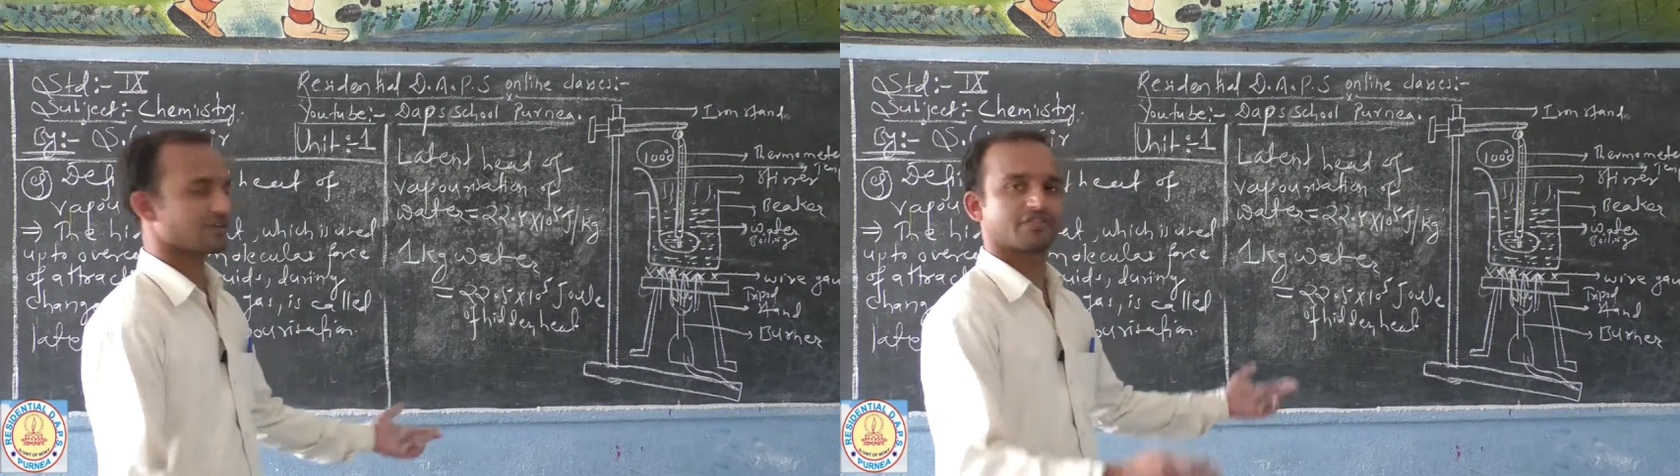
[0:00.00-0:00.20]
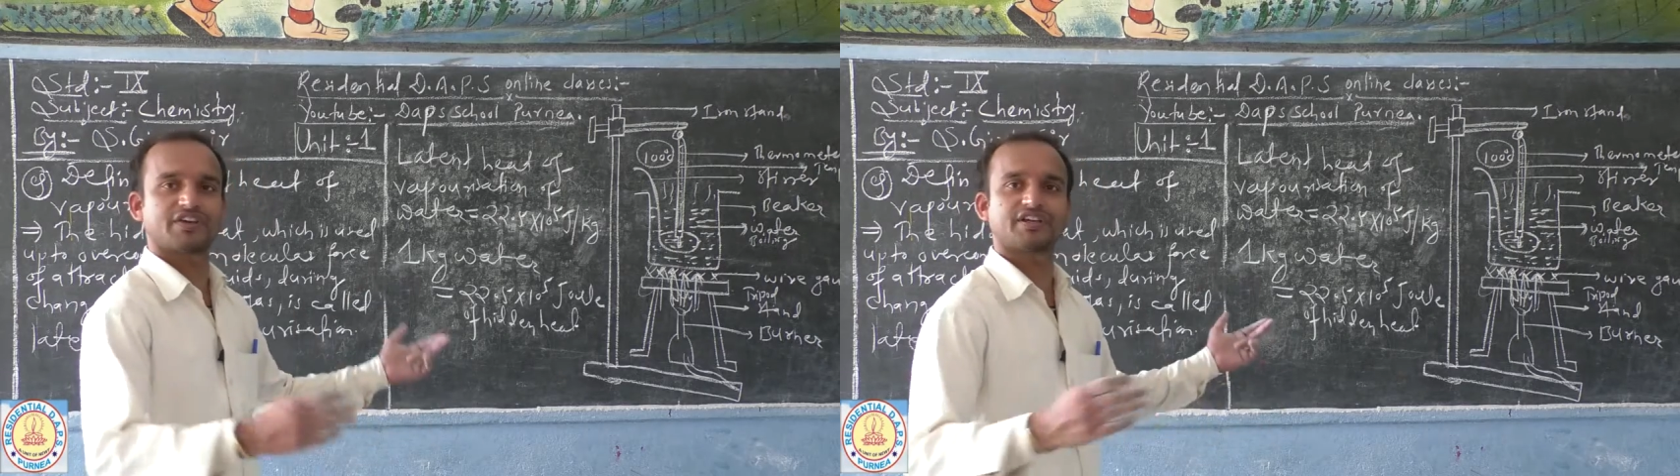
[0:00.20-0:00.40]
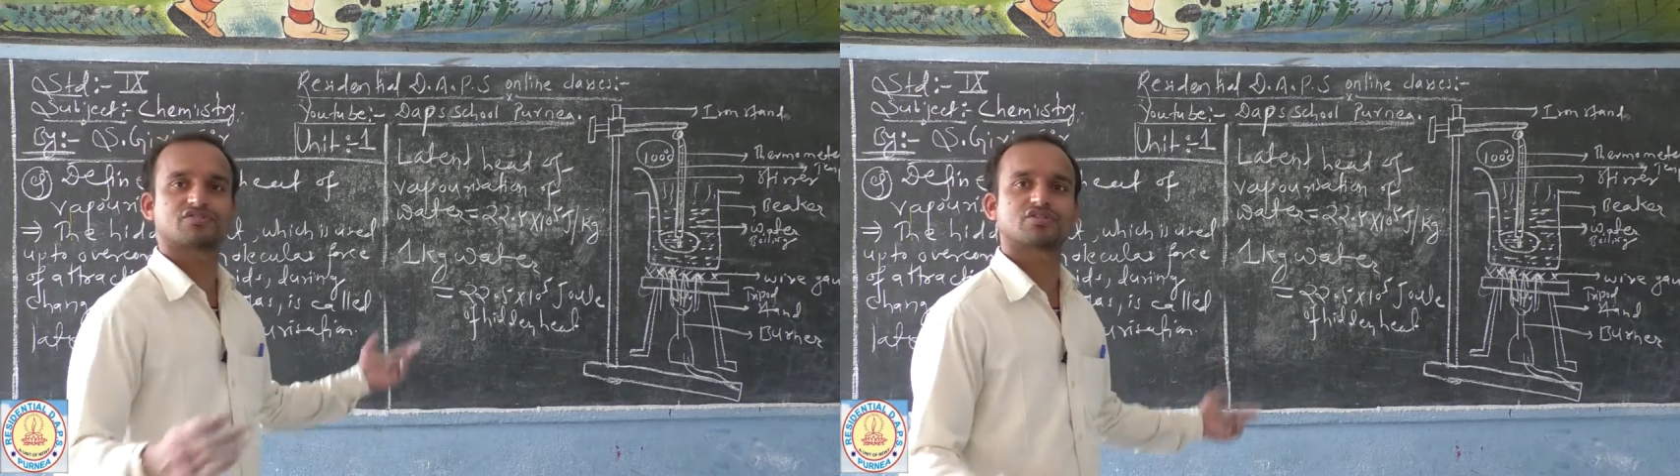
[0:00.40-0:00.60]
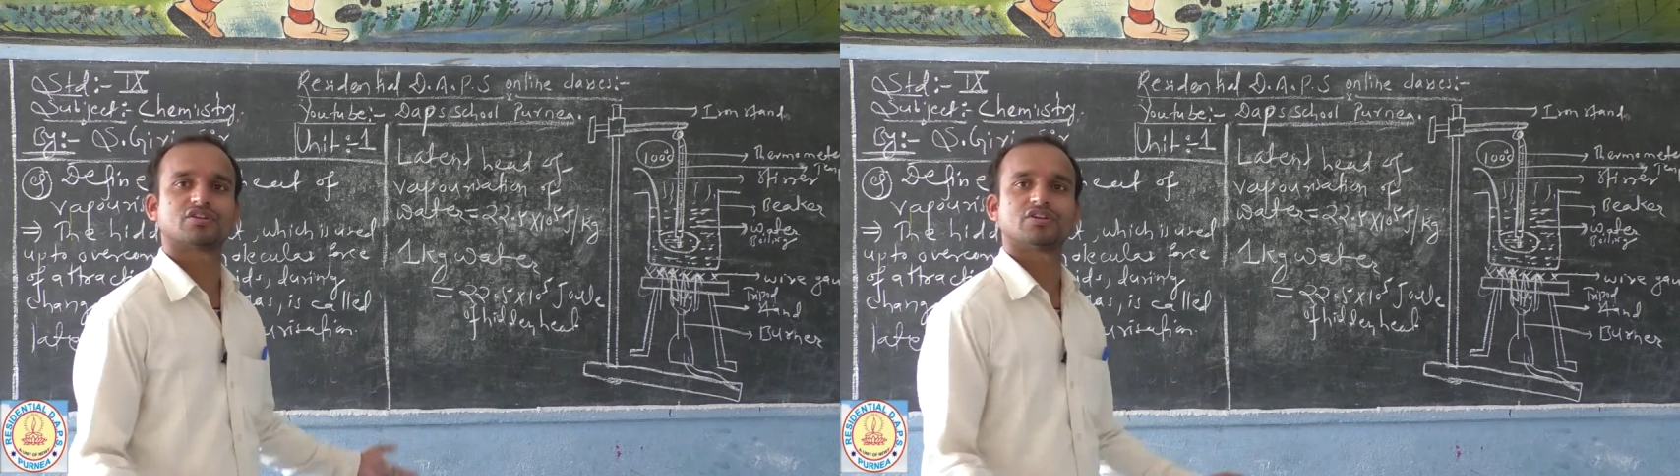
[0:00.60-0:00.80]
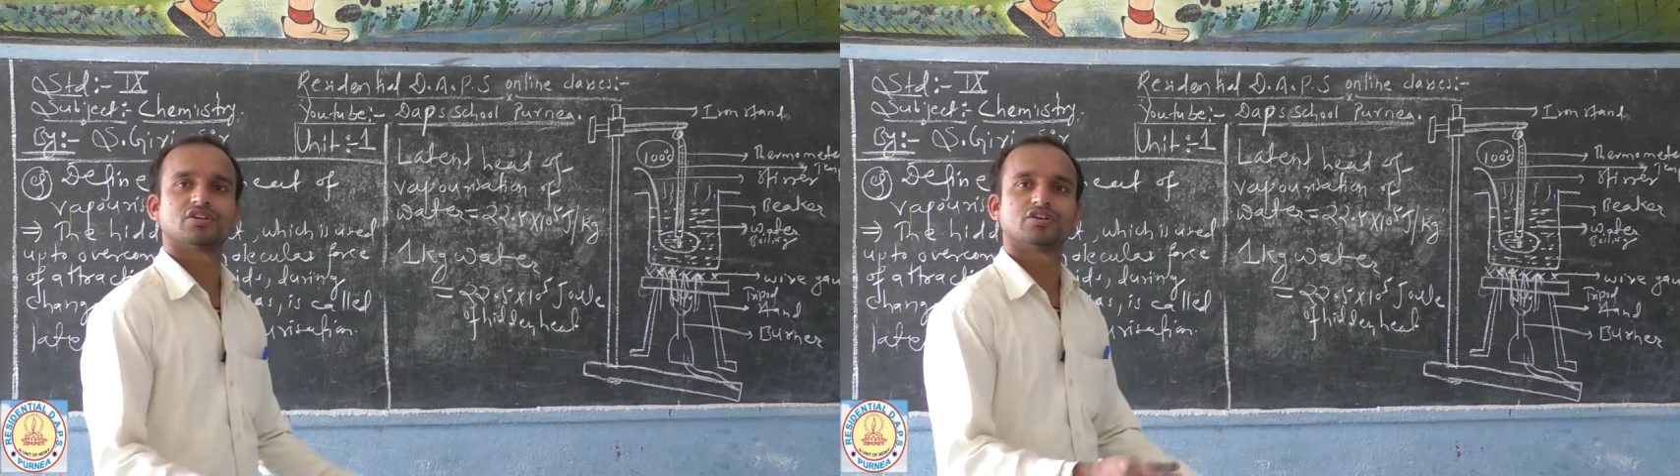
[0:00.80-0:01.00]
of
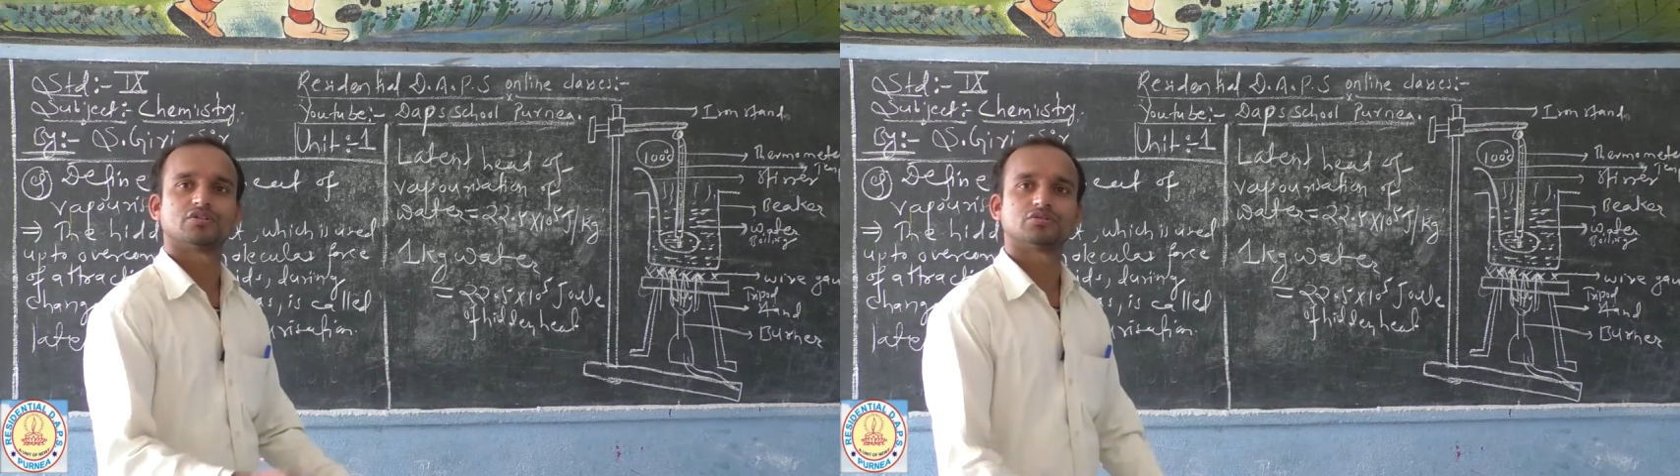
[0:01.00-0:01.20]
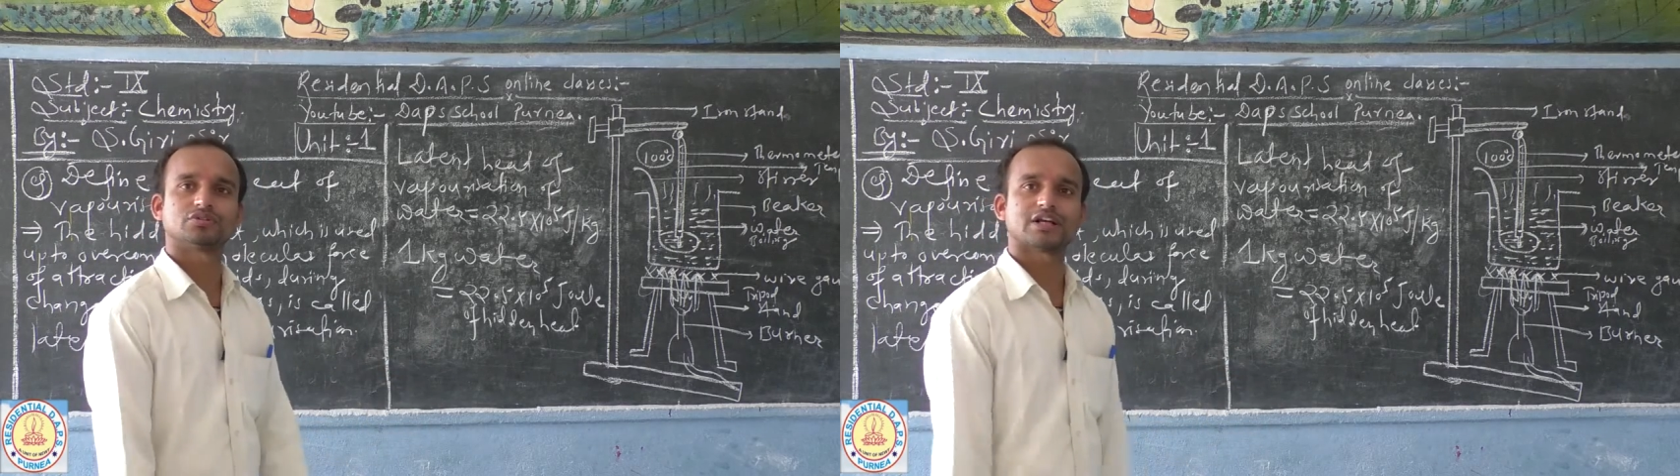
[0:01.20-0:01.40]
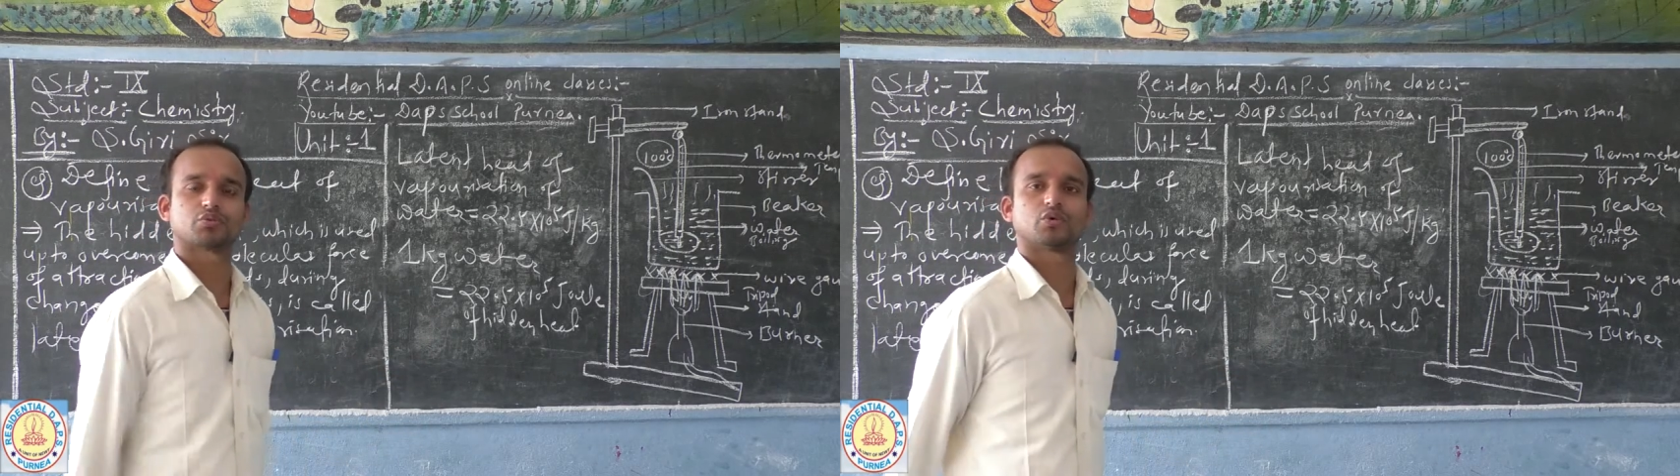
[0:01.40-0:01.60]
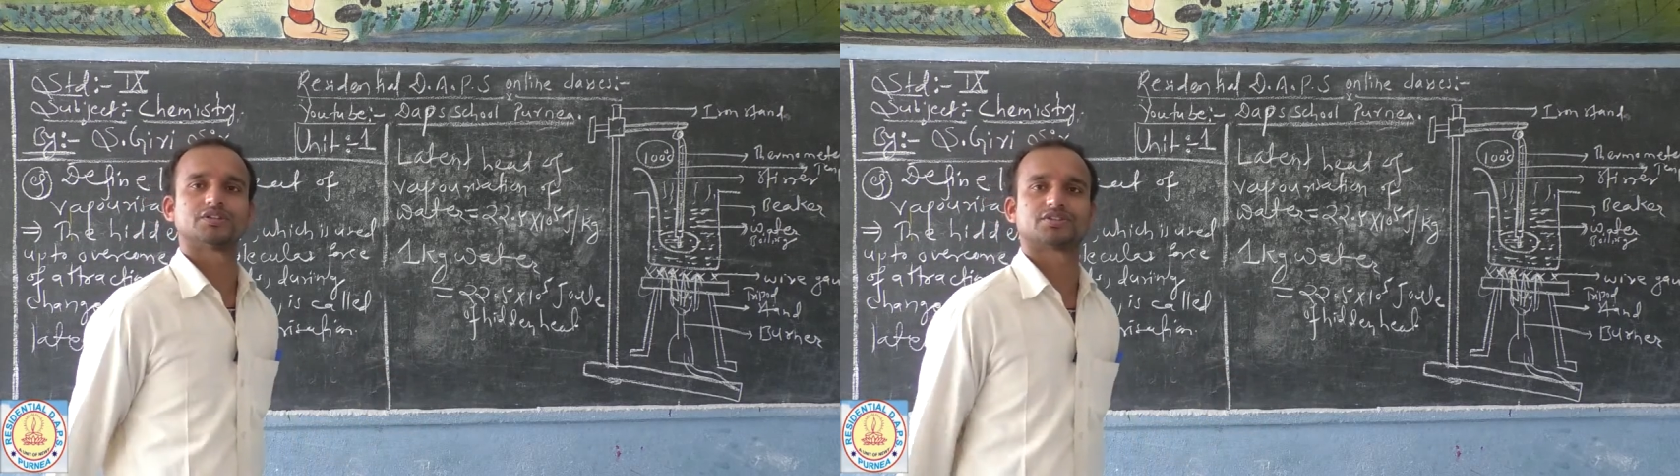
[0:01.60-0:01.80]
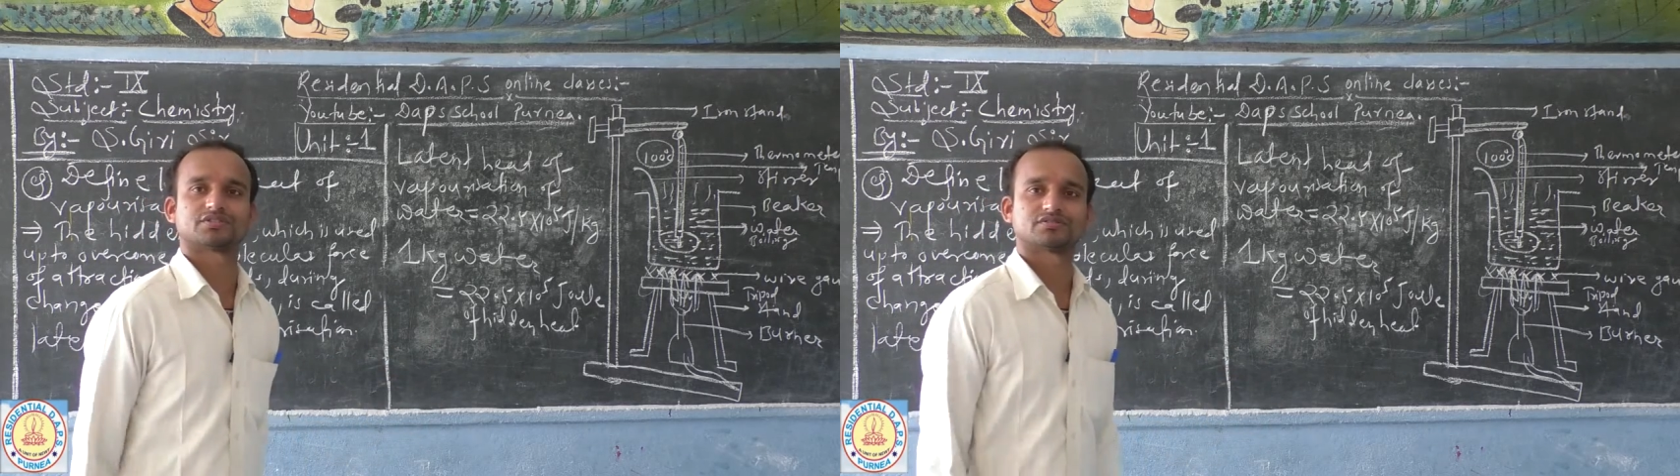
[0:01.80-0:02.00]
heat to that
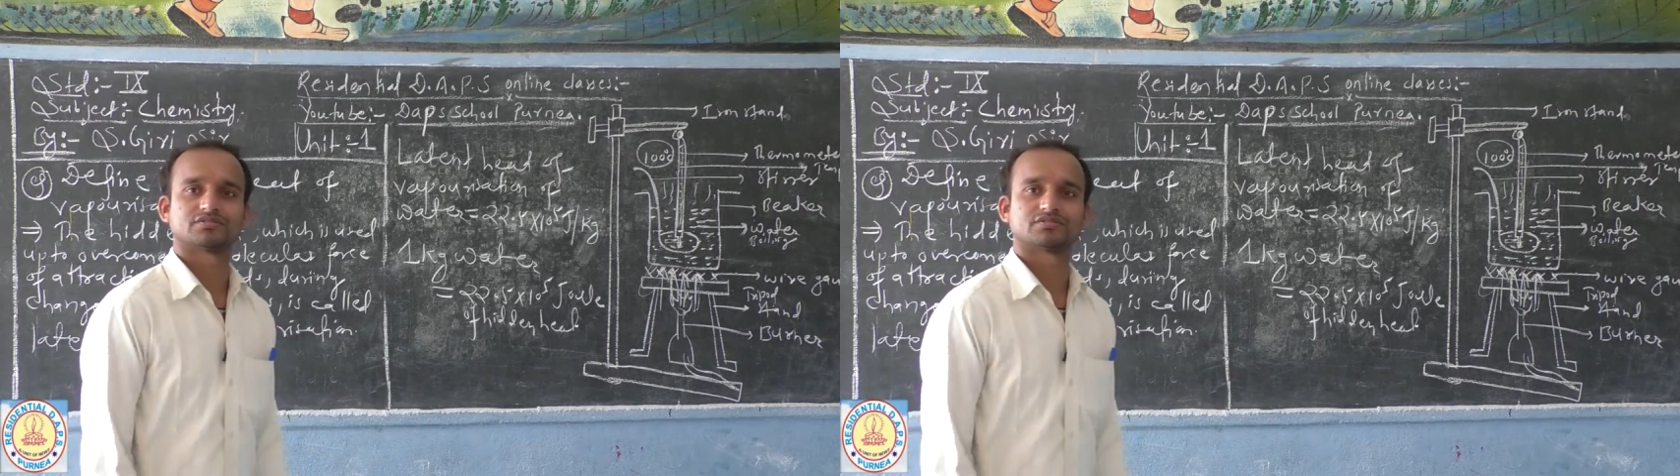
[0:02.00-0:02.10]
water.